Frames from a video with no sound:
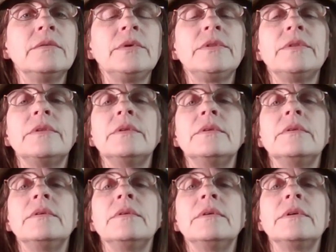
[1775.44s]
With the,
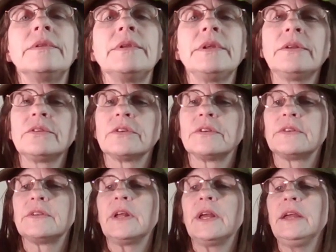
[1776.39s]
I think there's a
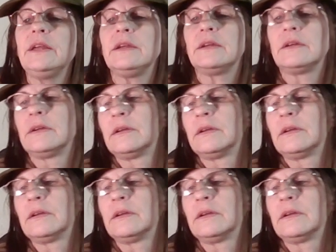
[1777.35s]
snake.